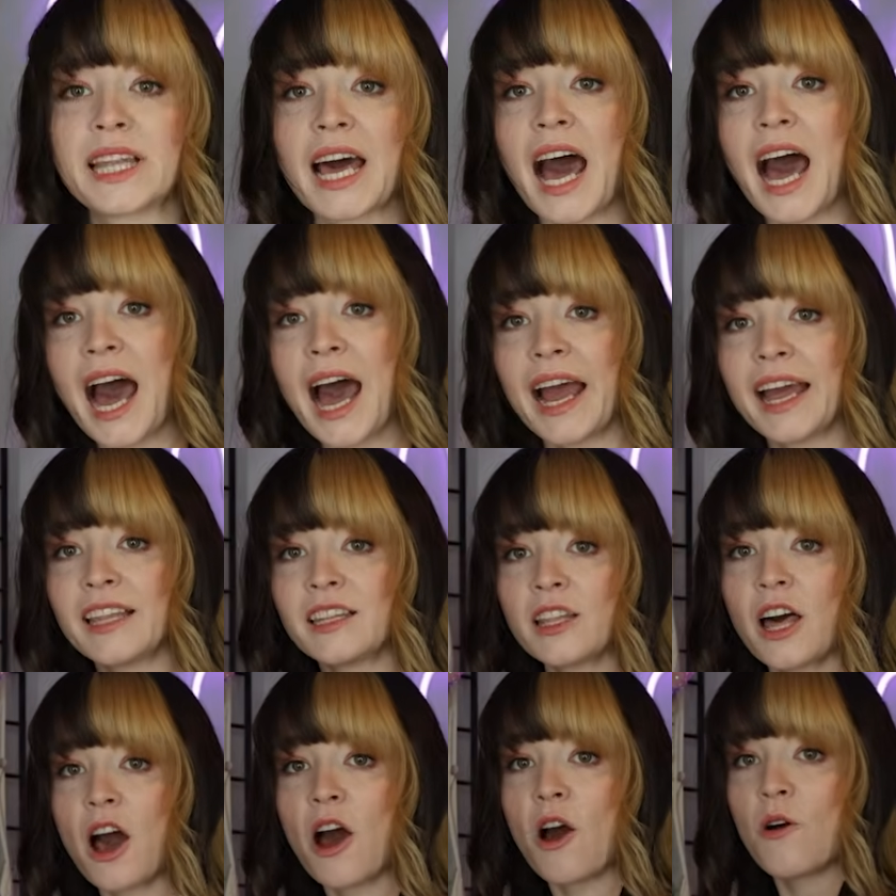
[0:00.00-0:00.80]
the
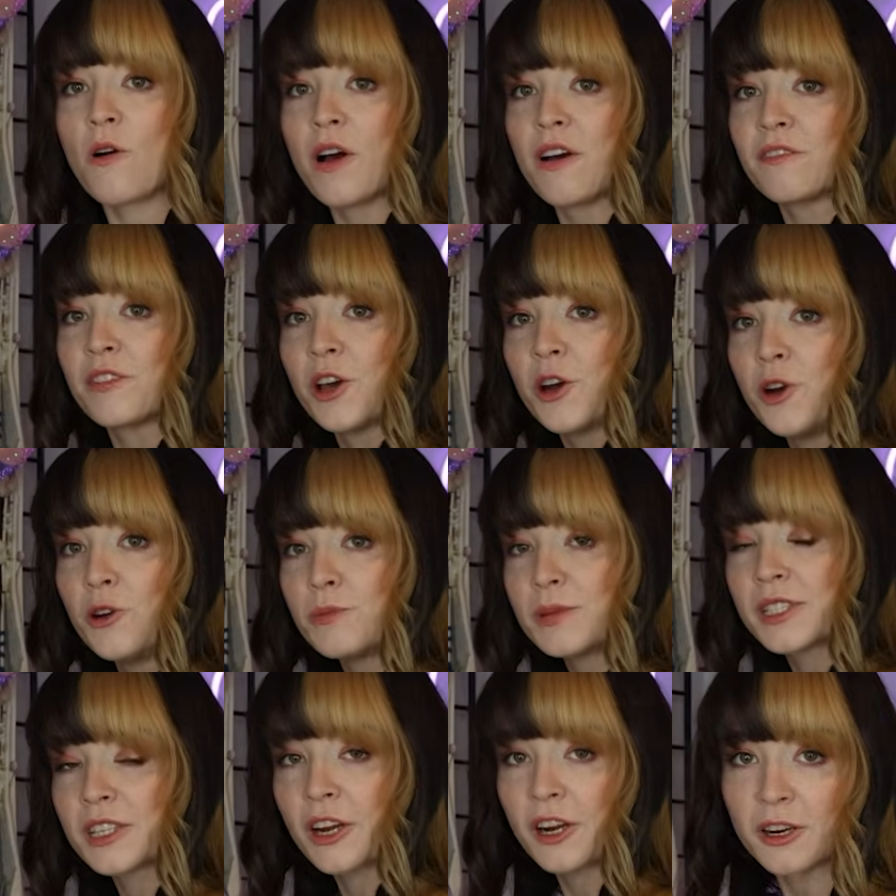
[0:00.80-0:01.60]
high-low of the
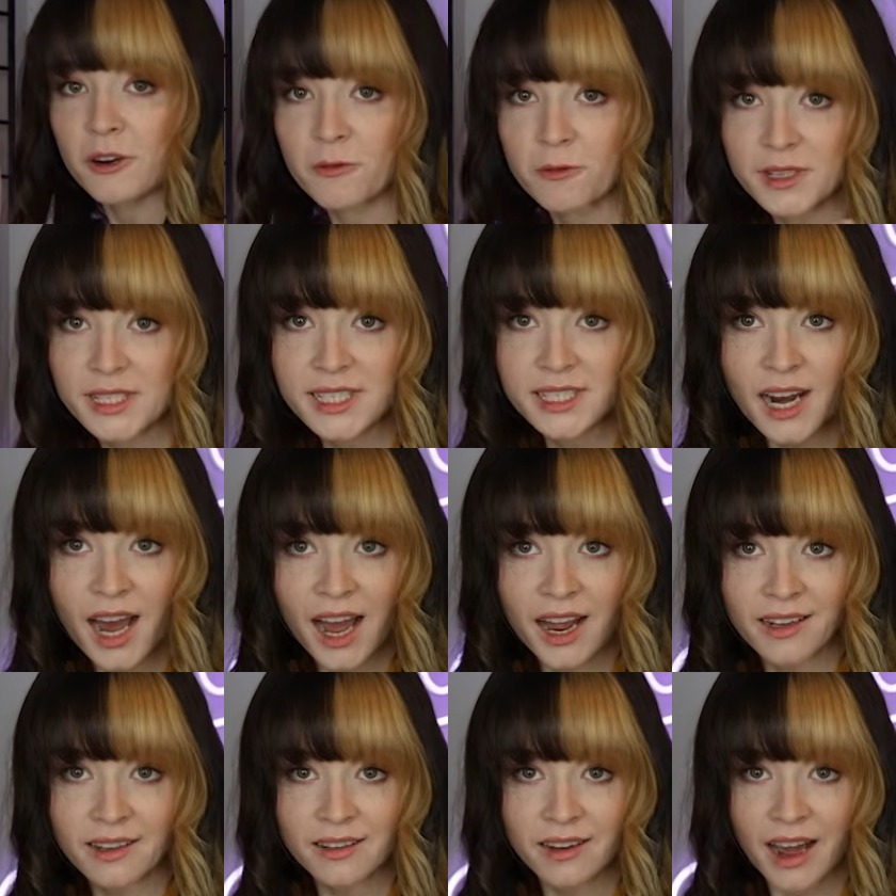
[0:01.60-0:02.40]
hoop skirt was
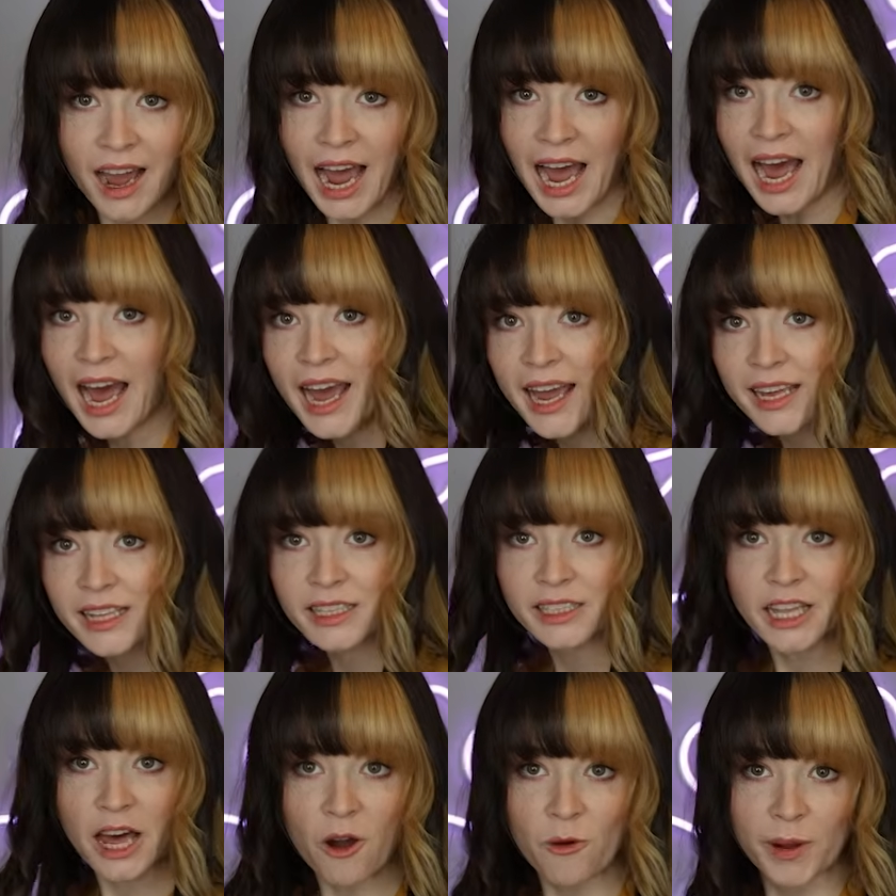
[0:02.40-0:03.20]
not
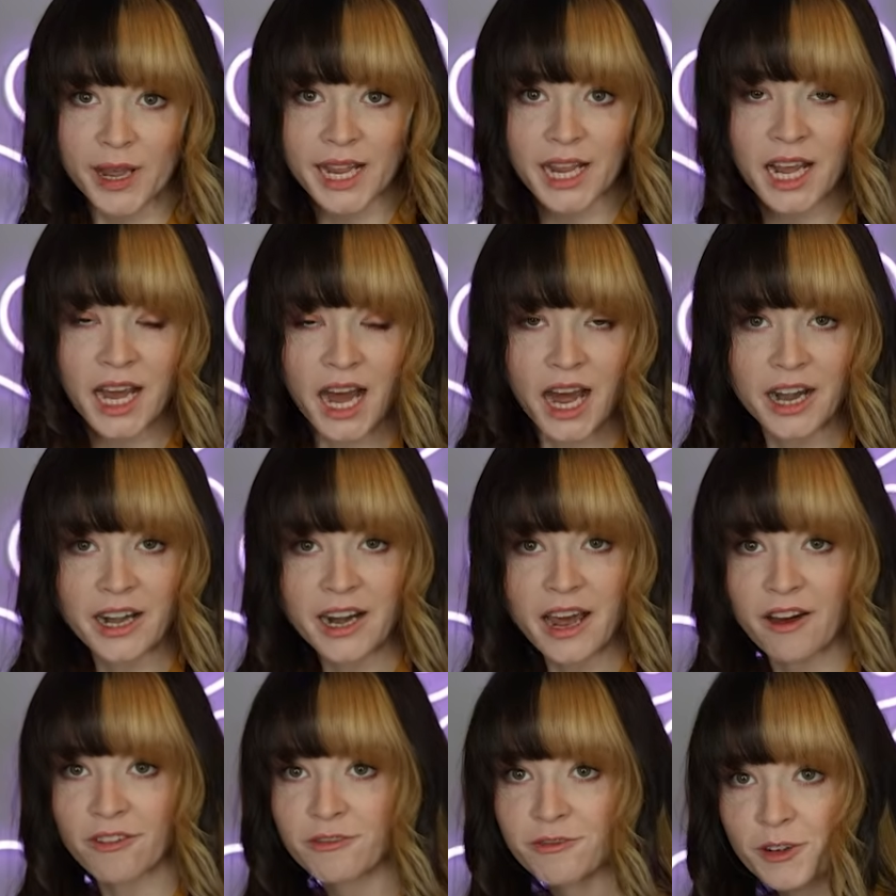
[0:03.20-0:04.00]
high-lowing
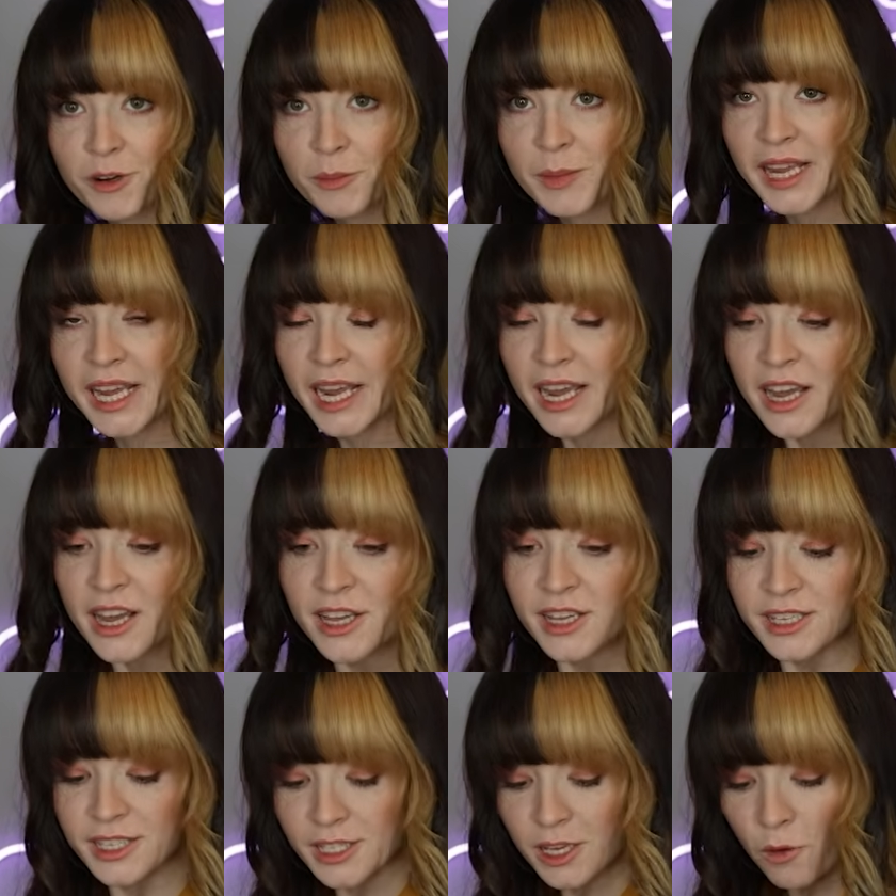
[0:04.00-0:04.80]
enough for me,
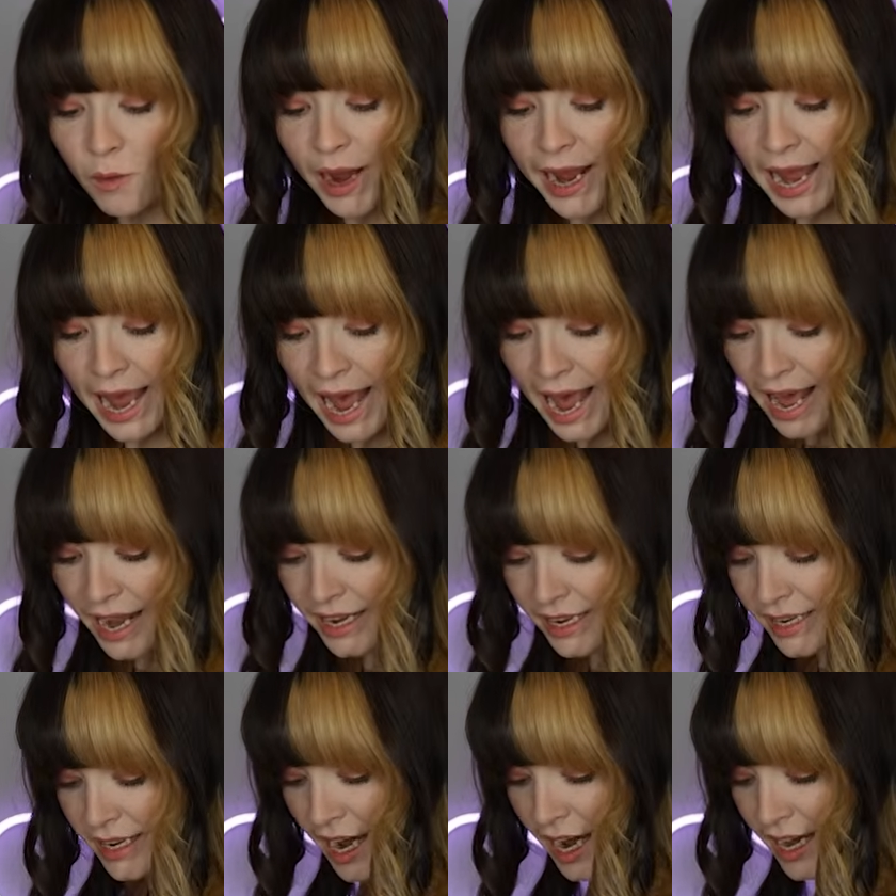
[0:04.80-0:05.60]
so I added